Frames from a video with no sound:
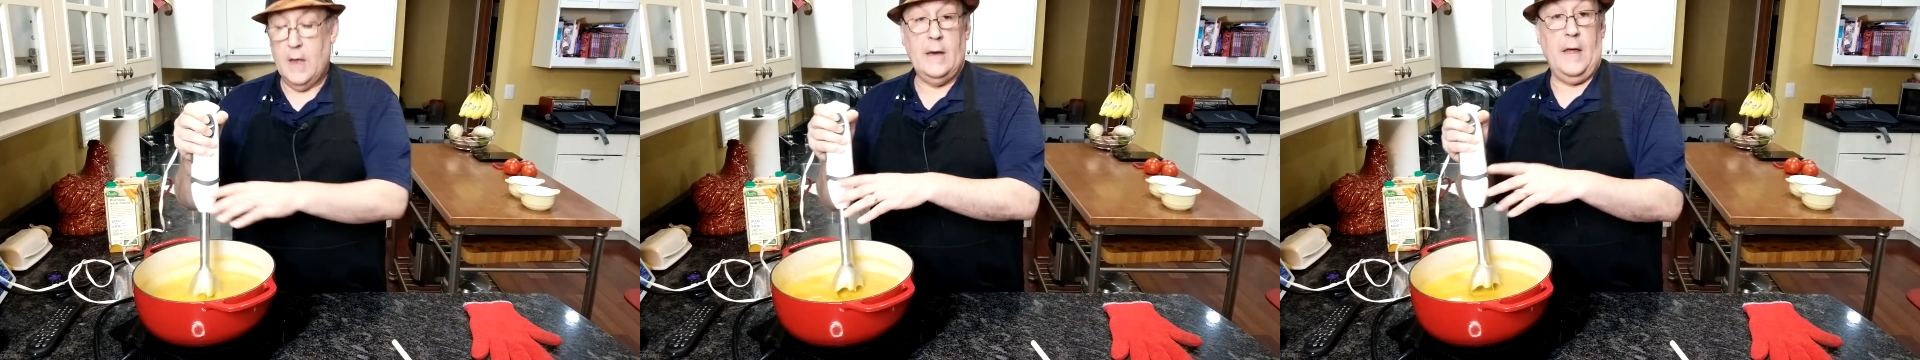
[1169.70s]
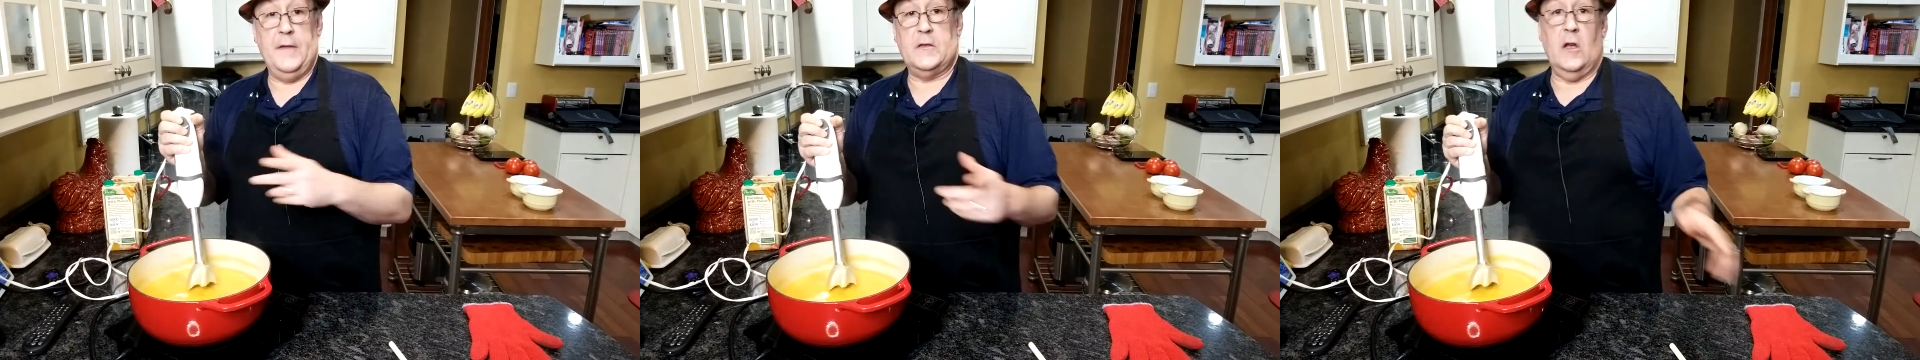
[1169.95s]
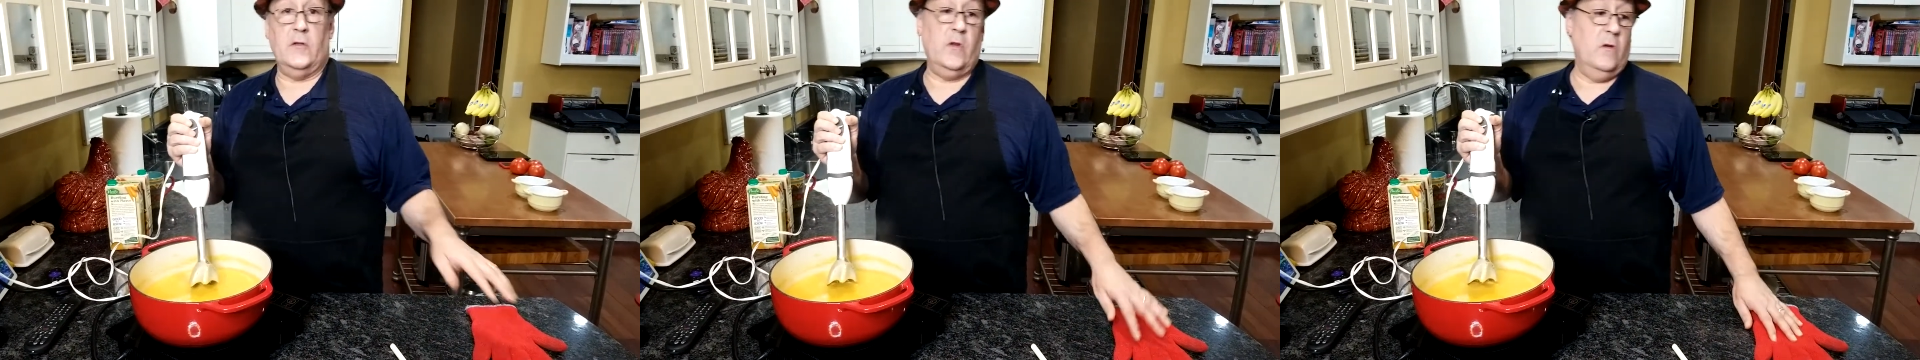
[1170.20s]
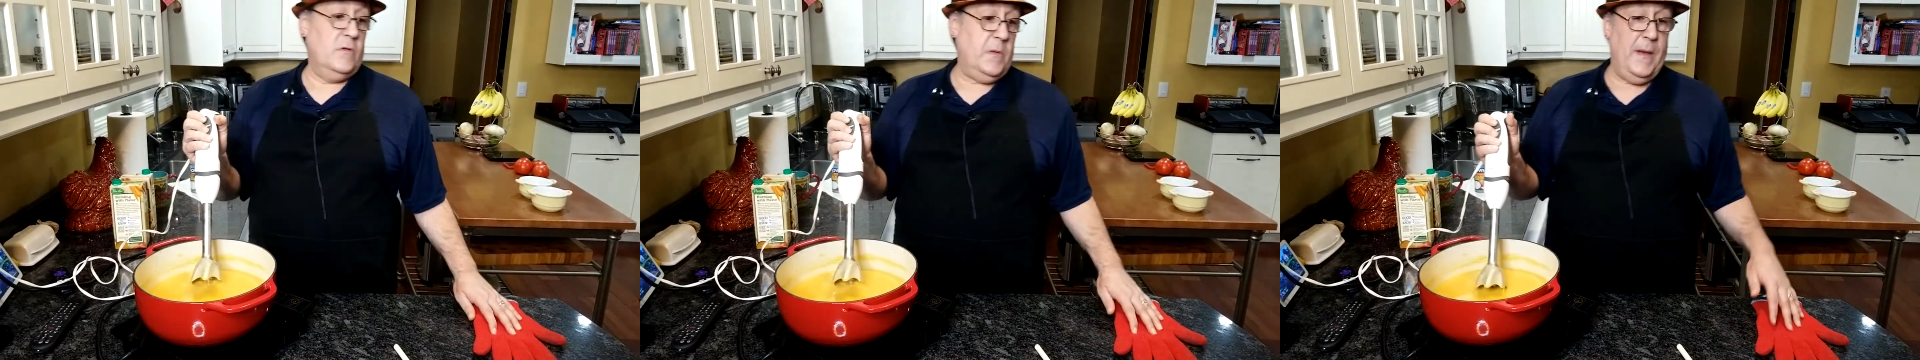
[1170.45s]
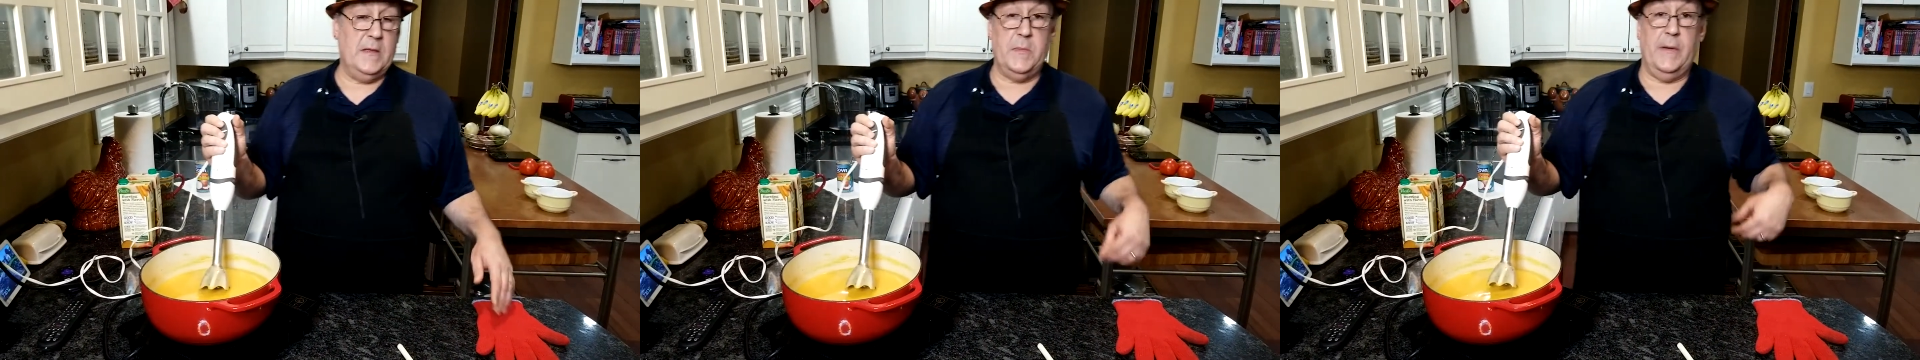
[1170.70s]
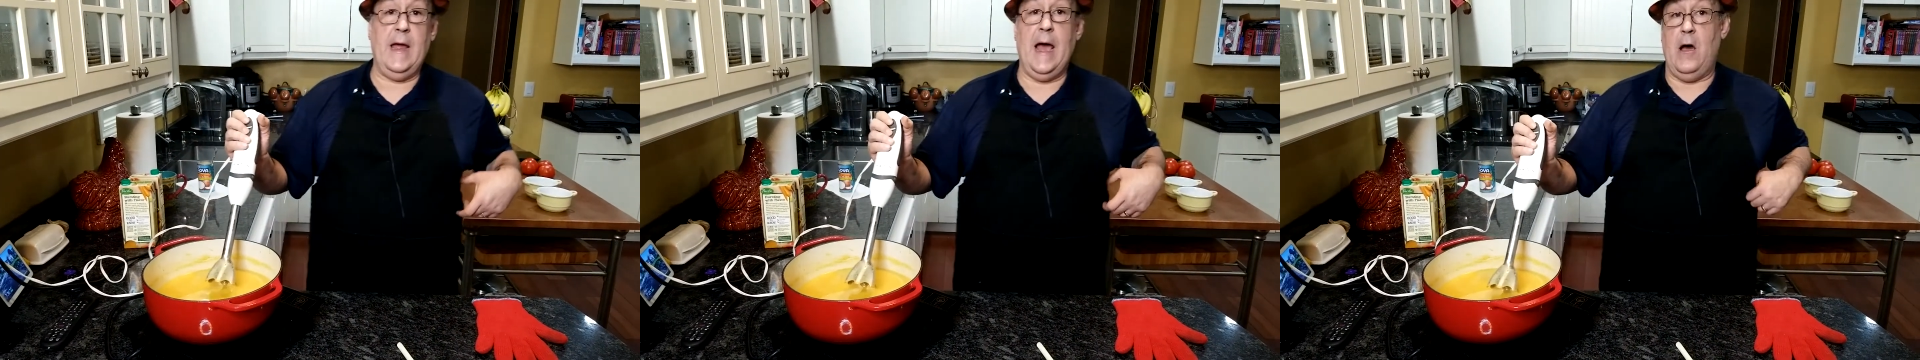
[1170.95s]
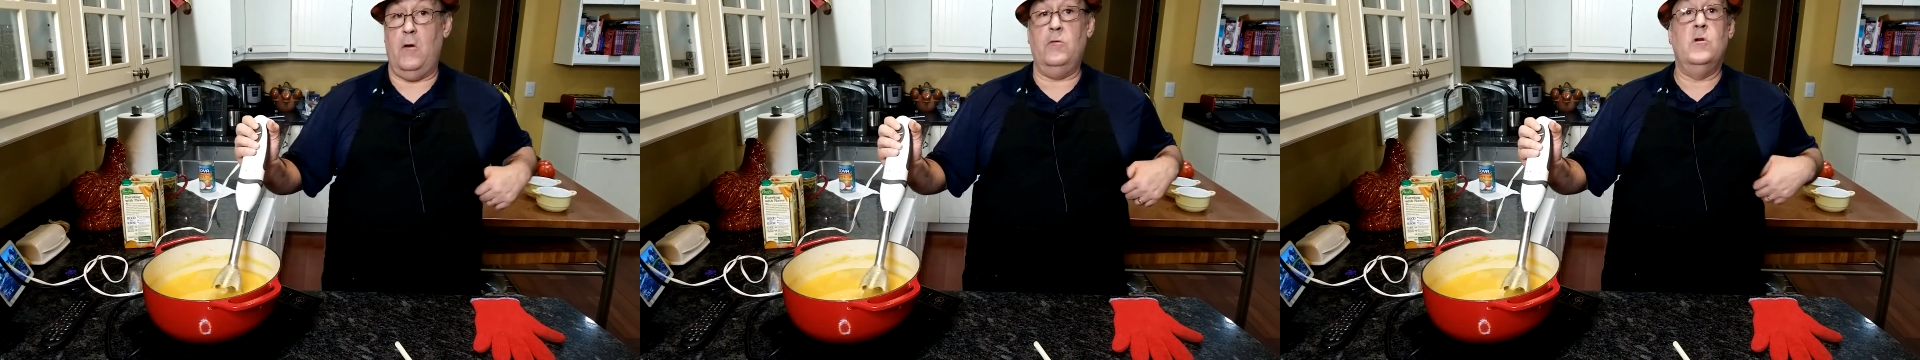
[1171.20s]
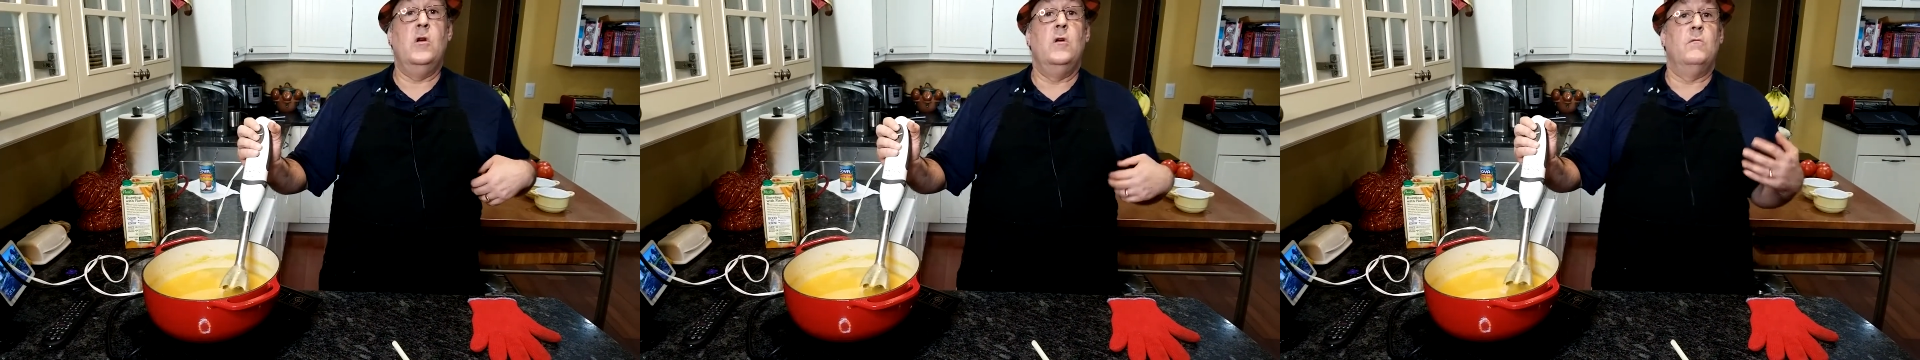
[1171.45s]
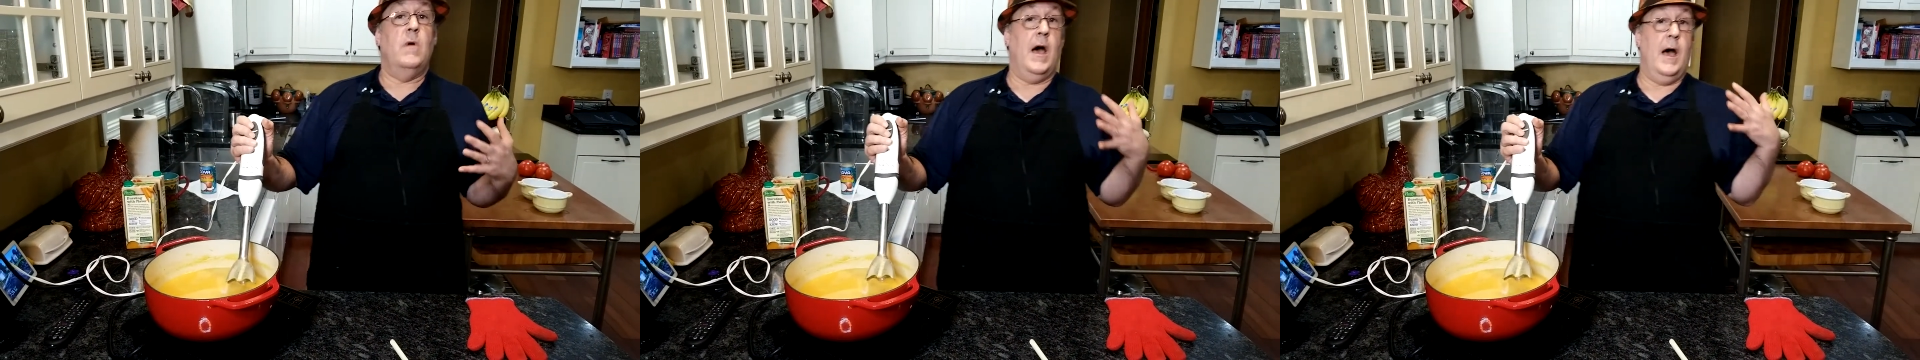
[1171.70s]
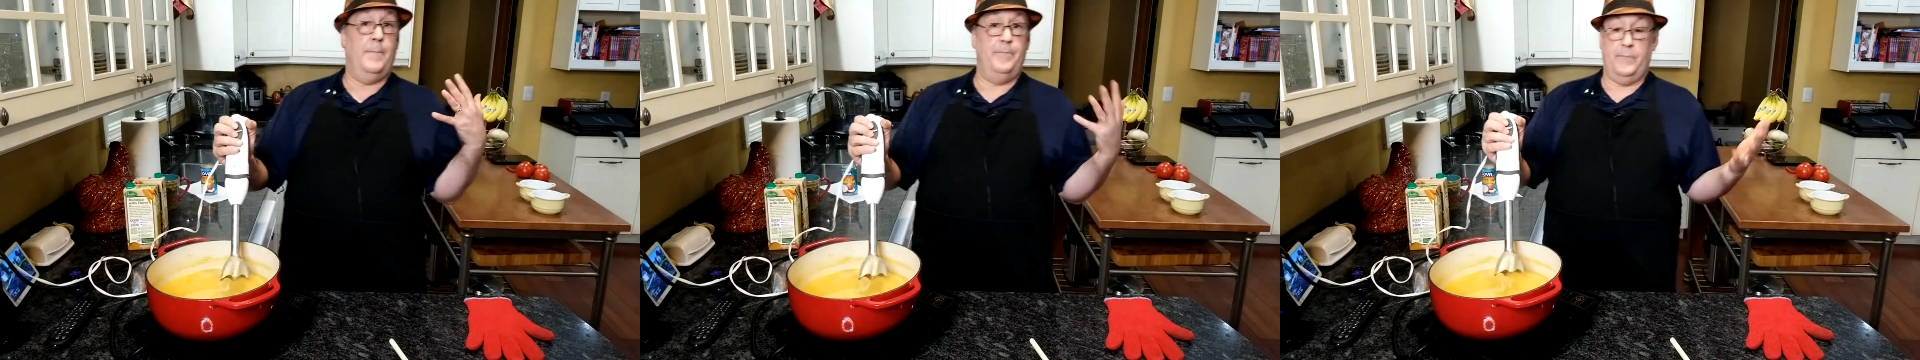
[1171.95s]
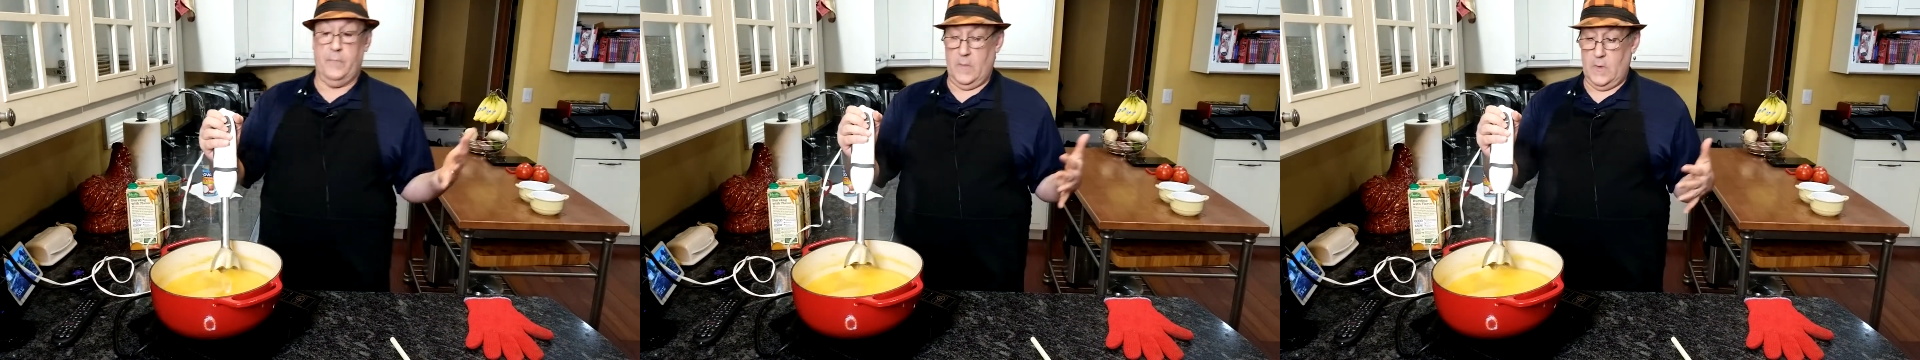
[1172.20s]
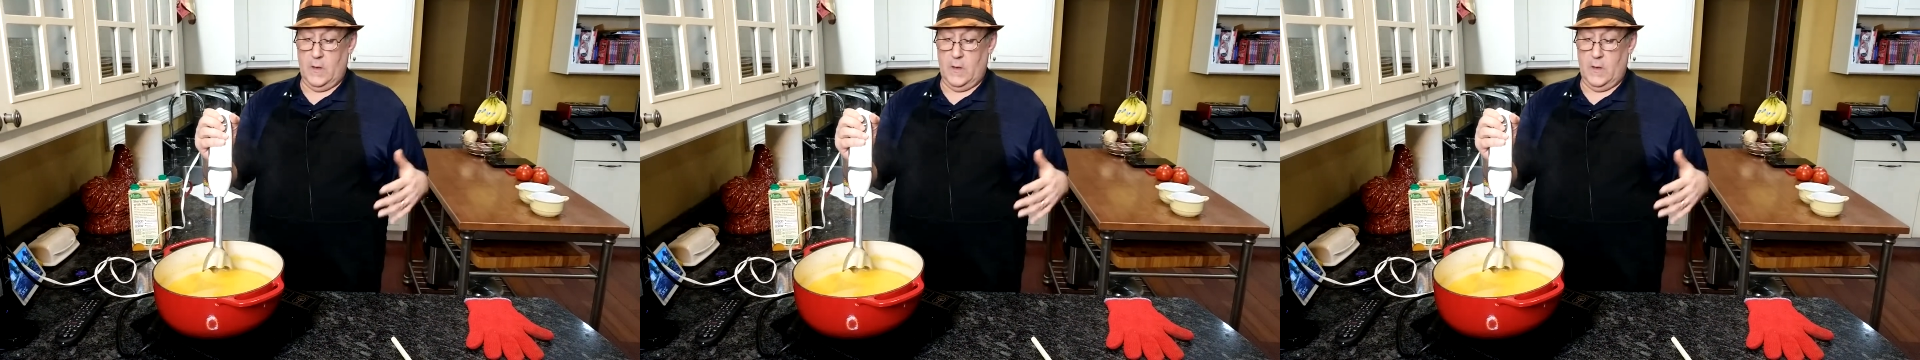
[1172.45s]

Now this also depends upon how um,